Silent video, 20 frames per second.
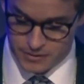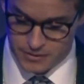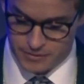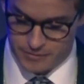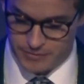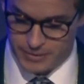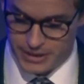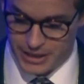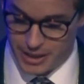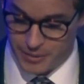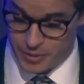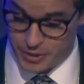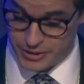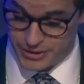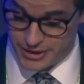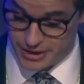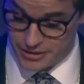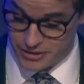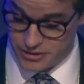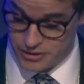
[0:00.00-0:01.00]
Being able to
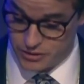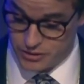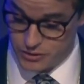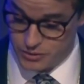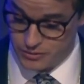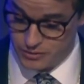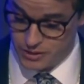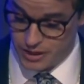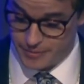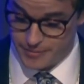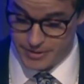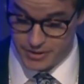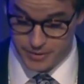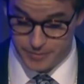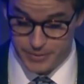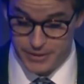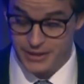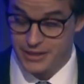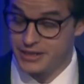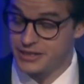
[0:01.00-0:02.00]
attend SLU led me to
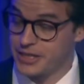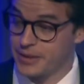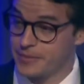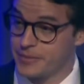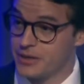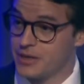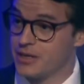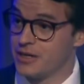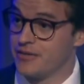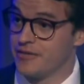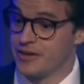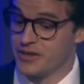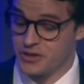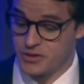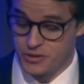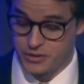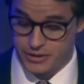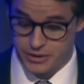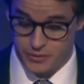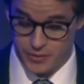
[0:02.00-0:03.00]
being accepted and
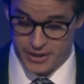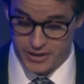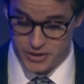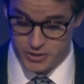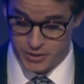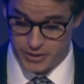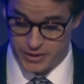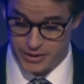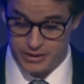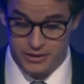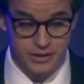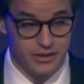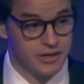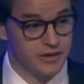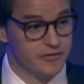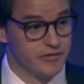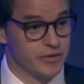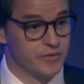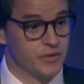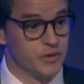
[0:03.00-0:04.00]
eventually graduating
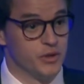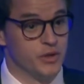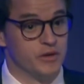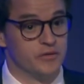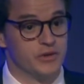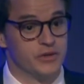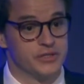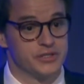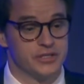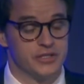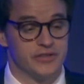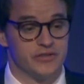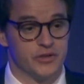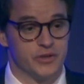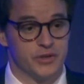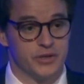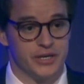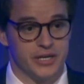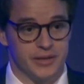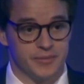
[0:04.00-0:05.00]
from the University of
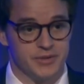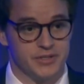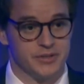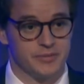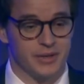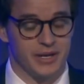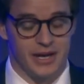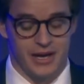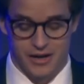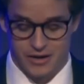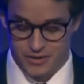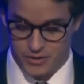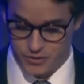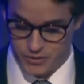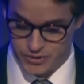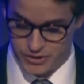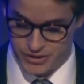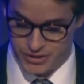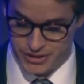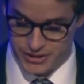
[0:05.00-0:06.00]
Notre Dame as a mechanical
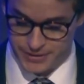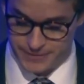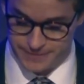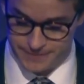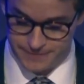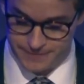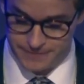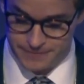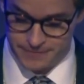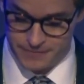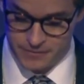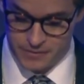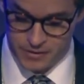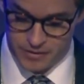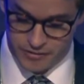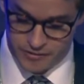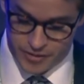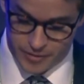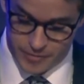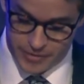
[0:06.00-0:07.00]
engineer.
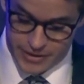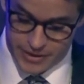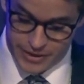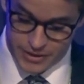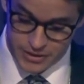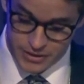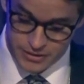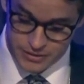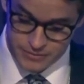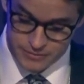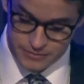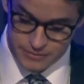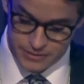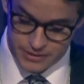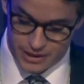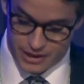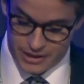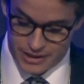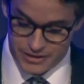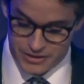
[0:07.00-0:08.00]
From there,
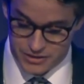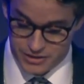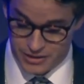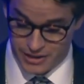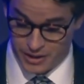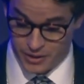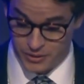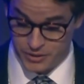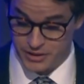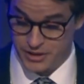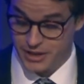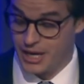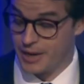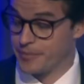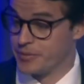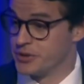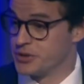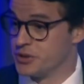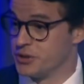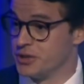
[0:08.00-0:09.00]
that led to not only the
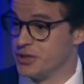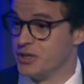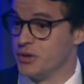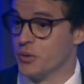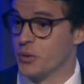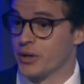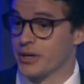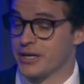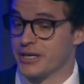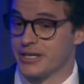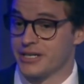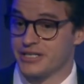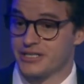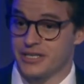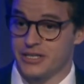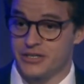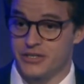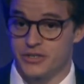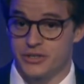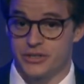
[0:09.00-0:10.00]
opportunity to work at
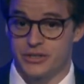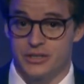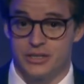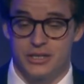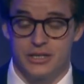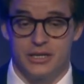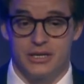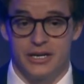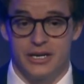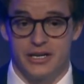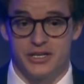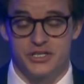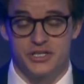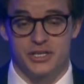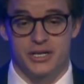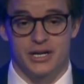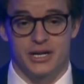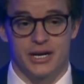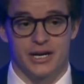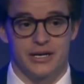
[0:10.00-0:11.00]
Accenture in
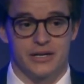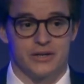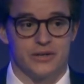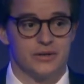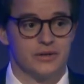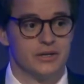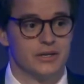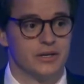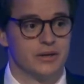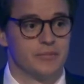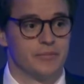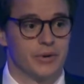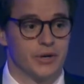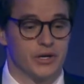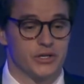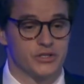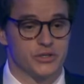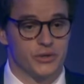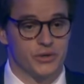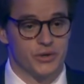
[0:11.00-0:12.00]
Chicago, but
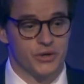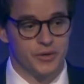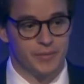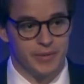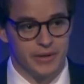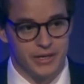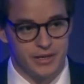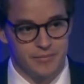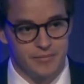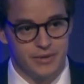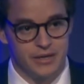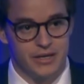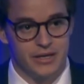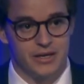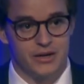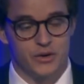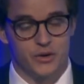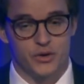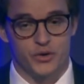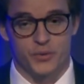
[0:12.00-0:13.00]
also earn my MBA
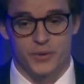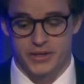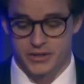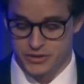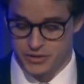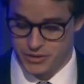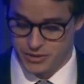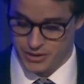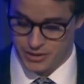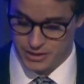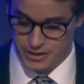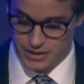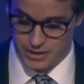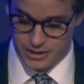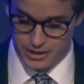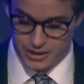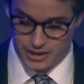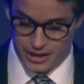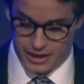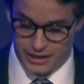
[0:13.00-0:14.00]
at Northwestern,
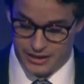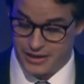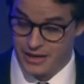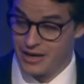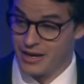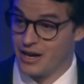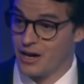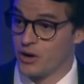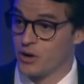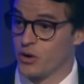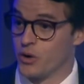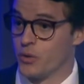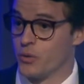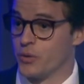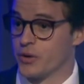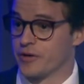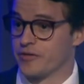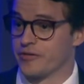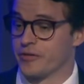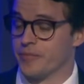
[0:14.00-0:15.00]
and then now go
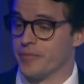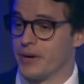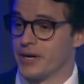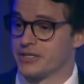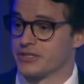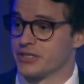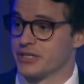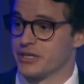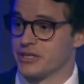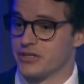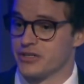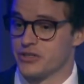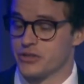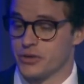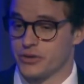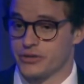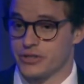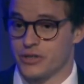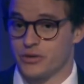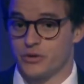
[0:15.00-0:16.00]
work for Boston
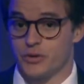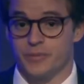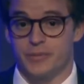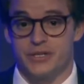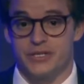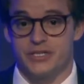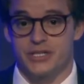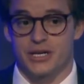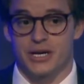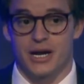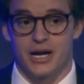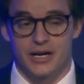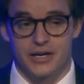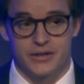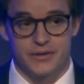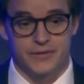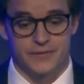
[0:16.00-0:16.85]
Consulting Group in Chicago.